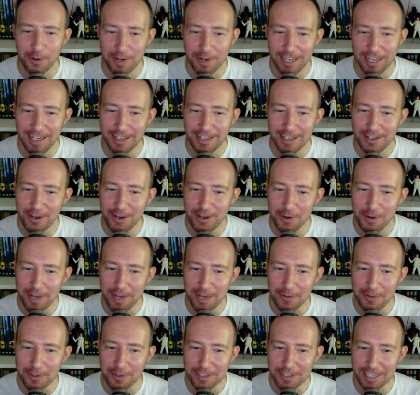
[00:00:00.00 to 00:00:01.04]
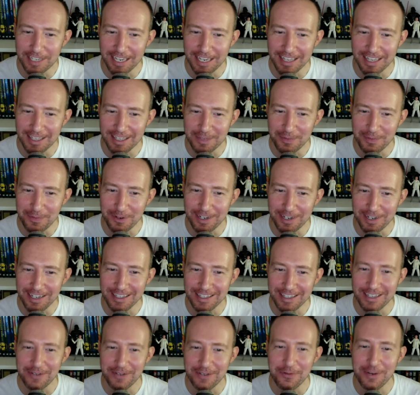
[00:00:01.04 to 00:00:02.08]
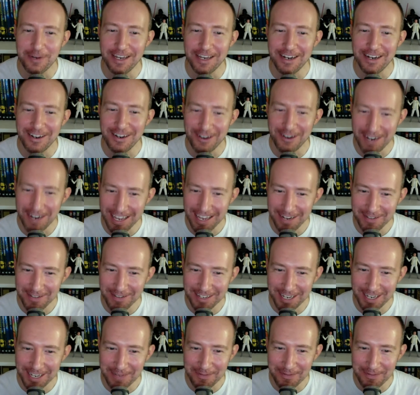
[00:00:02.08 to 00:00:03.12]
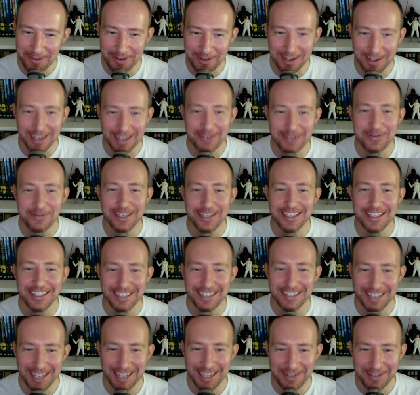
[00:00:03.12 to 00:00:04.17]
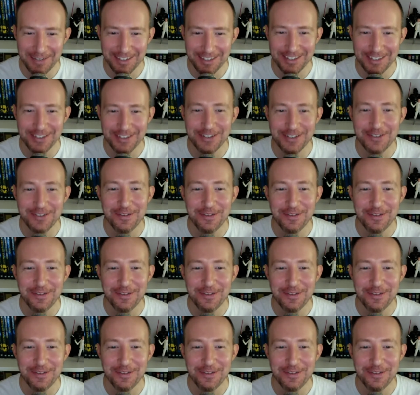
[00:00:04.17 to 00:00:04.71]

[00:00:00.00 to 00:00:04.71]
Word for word: Ant? You know what Ant would say at this point? It's like, we are not out of time, Farhad. We still have to do